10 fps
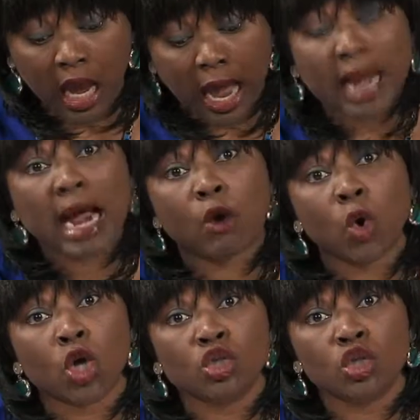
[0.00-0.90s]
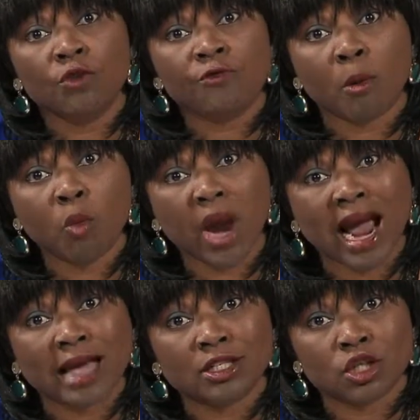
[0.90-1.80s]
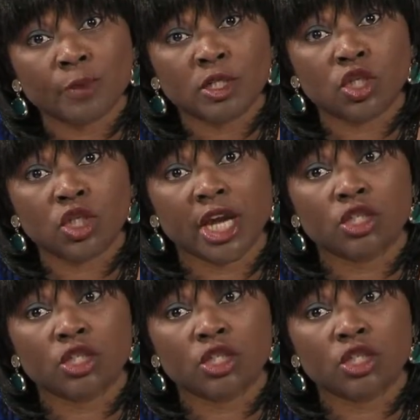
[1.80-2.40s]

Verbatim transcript: and I'll continue from where I stopped today.